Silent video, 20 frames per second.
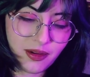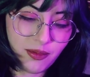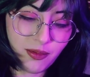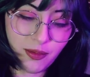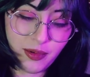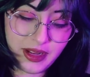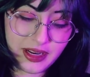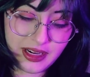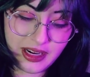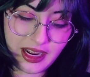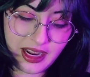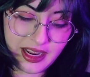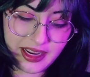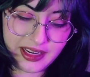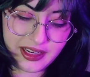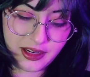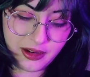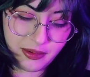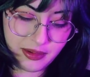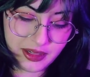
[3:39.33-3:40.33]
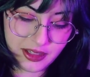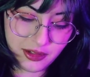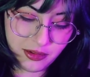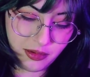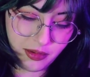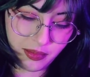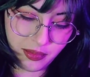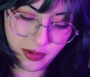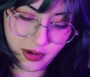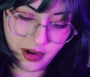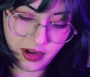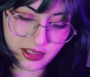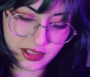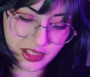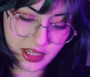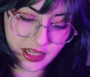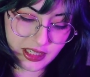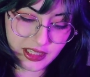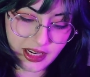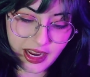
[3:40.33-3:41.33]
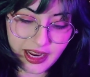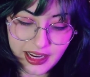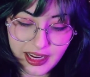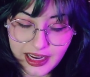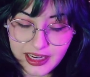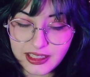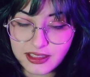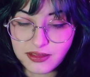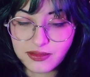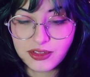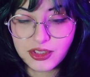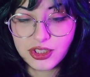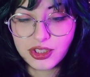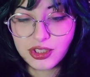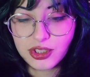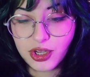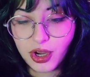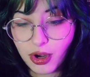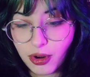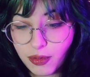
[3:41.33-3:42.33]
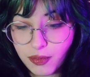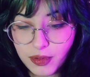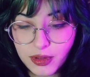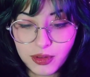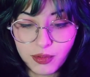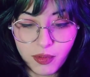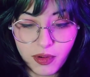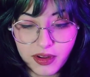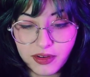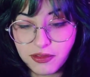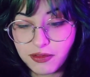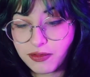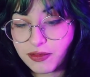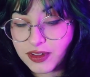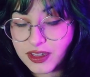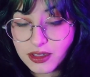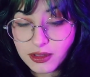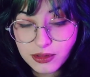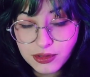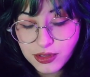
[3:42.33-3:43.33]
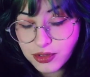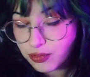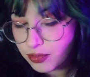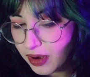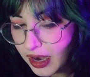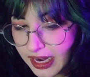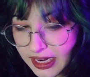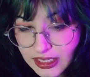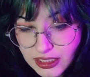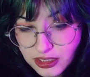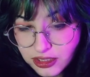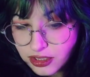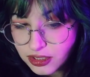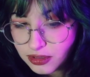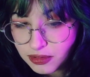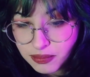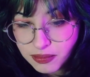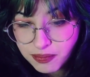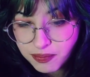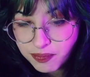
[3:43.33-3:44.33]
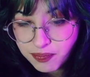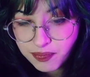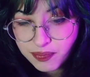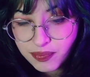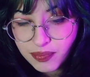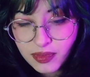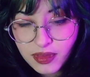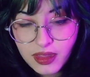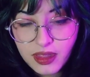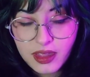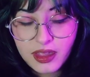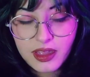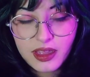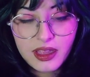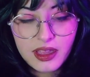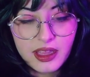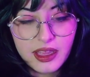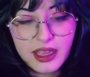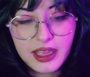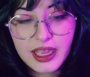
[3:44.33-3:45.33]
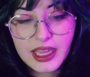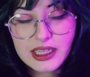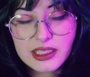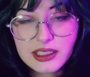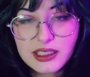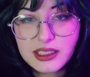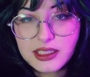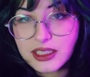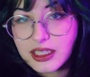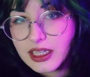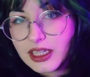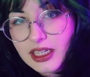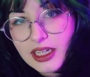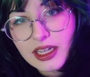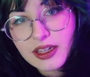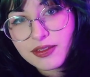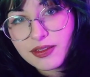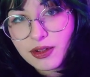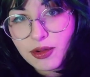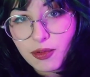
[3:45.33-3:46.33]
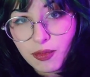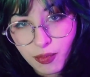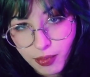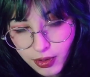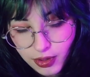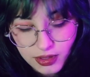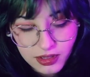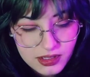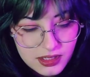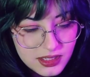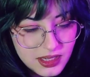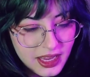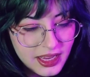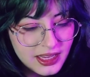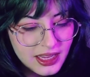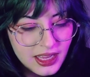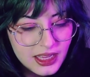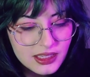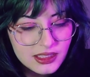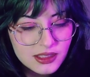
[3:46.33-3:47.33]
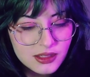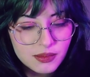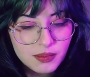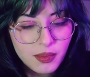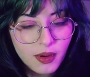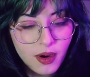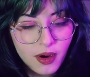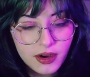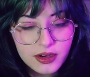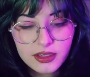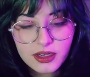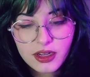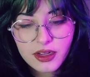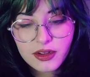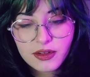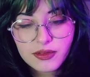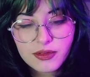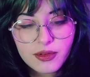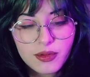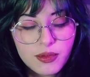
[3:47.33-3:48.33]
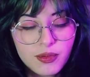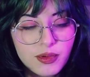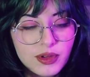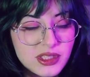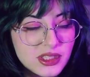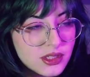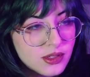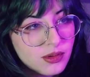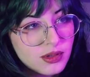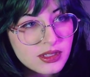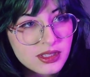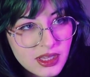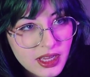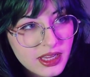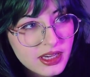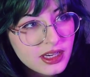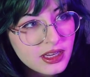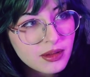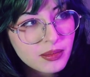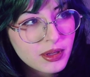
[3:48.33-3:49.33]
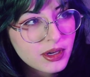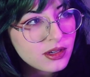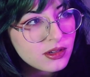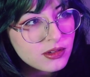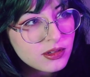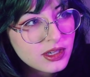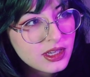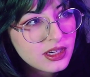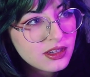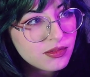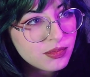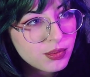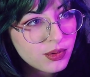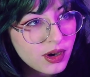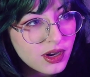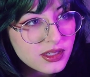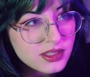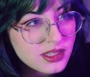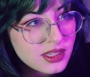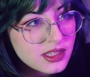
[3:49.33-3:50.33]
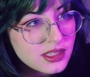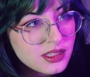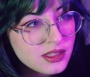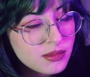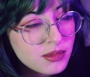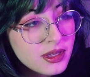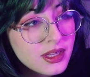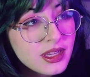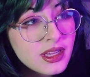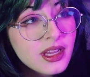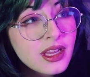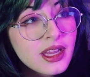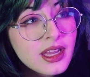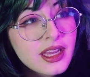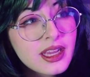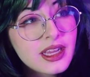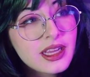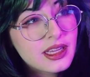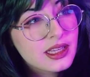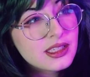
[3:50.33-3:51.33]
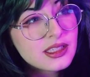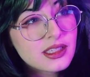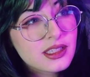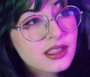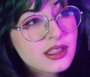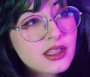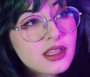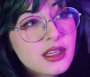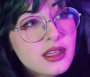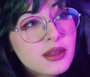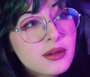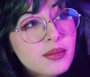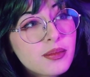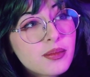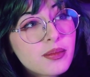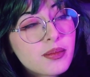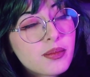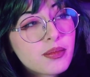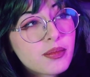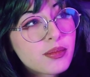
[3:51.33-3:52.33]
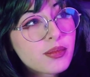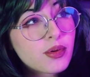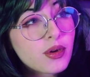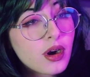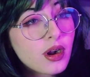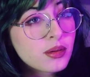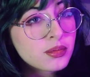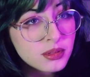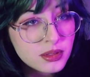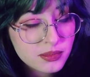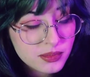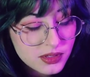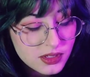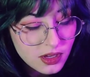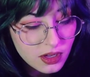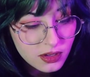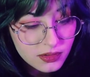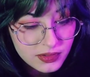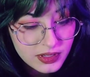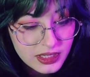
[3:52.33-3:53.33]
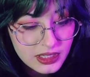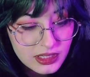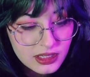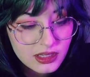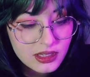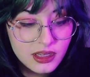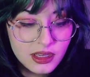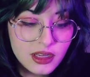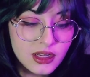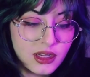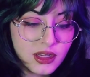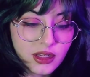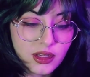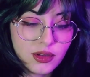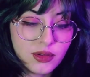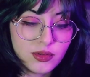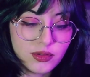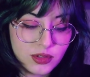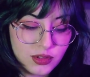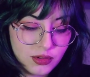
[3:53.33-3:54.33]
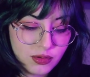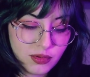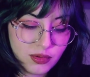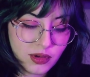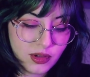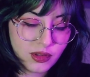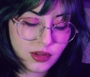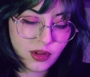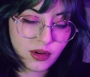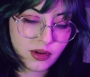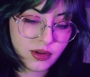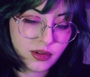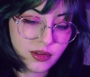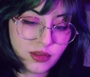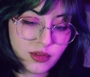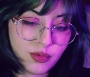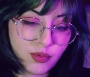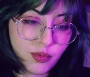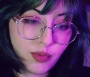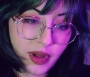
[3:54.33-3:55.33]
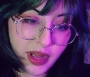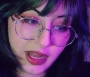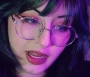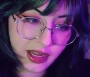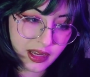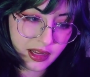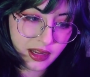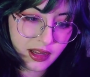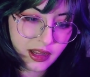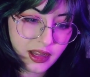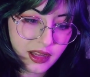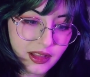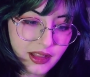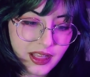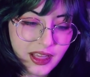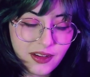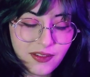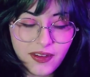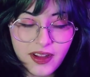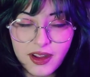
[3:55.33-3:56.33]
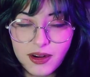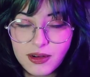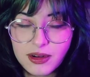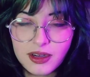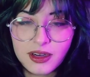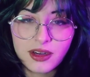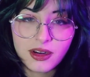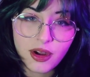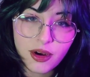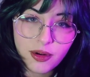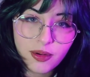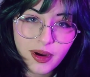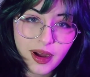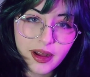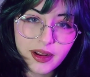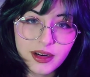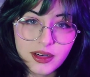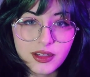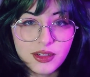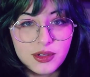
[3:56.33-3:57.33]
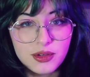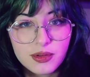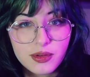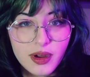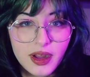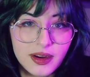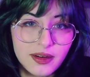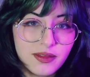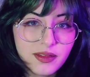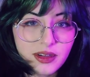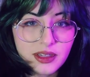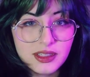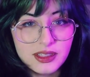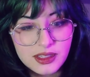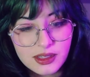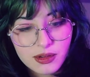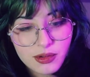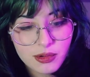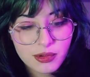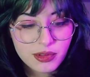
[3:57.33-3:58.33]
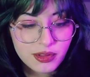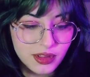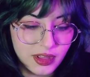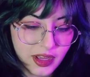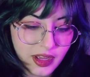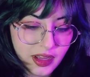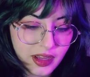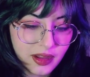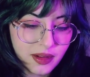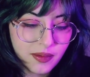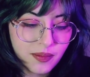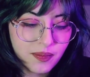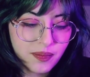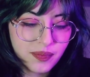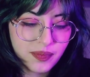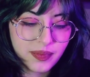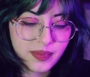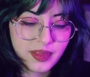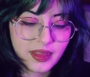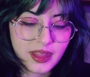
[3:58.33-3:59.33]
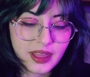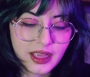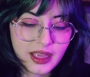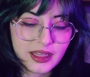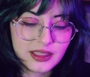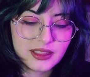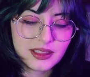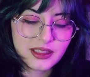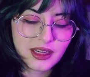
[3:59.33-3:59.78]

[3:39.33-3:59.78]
when I go into a project. I kind of just go with what feels right and see if it works. I guess part of what's so exciting about a creative process to me is the problem solving you do along the way. Like, if I already know how to do every single thing, it's